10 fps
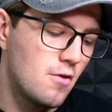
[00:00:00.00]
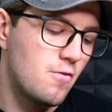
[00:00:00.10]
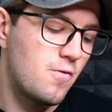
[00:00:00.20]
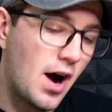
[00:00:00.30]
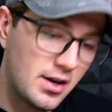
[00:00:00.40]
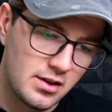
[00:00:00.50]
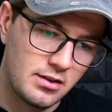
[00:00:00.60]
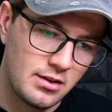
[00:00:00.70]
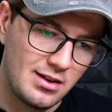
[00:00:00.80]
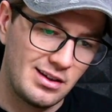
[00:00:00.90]

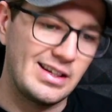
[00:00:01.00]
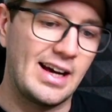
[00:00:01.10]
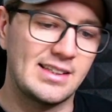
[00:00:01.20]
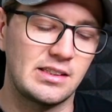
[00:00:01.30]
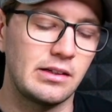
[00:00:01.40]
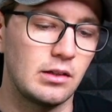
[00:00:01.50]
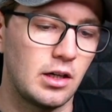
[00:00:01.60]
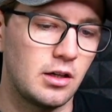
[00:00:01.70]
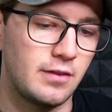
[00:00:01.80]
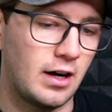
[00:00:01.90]
finding lasting
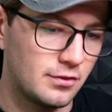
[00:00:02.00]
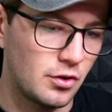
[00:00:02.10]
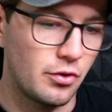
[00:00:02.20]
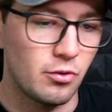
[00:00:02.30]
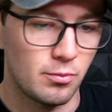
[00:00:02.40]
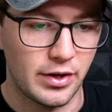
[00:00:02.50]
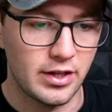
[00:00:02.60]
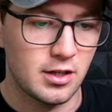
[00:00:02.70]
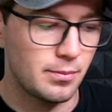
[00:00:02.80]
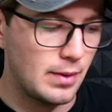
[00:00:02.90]
love after your
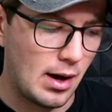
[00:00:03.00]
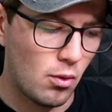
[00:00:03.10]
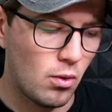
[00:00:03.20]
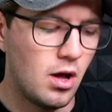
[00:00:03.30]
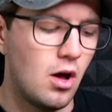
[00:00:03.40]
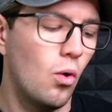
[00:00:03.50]
breakup now,